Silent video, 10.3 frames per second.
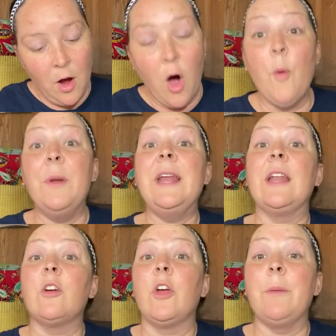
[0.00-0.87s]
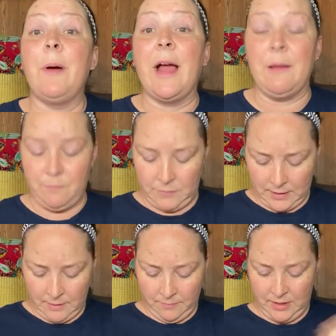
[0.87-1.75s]
Oh, banana cream pie.
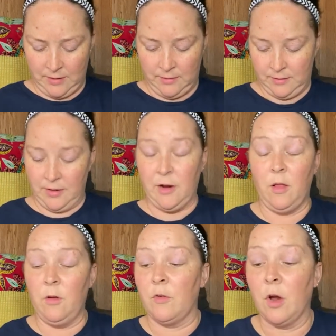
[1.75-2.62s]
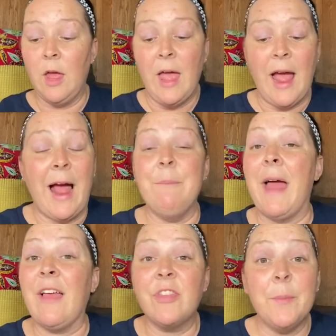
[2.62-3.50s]
I'm getting it all over. I'm
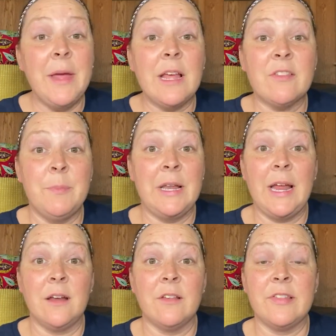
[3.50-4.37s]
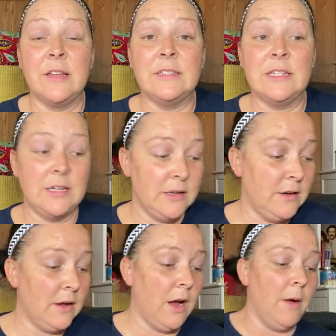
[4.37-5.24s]
not the biggest banana
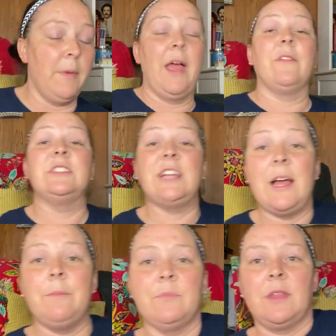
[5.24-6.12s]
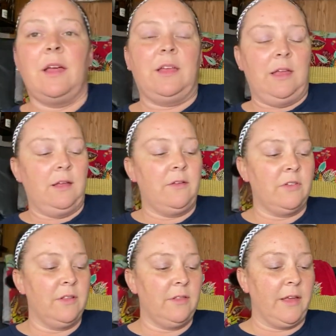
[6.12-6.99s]
scented. Every time,
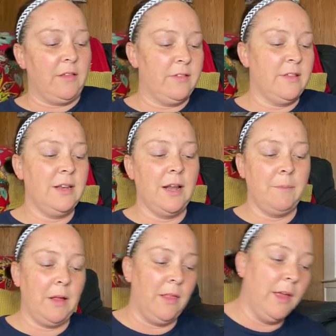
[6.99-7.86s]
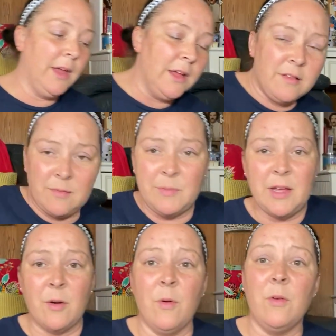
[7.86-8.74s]
like sitting on my legs, I'm
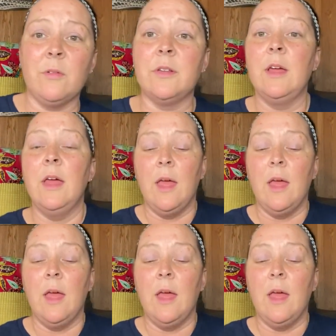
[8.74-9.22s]
getting old.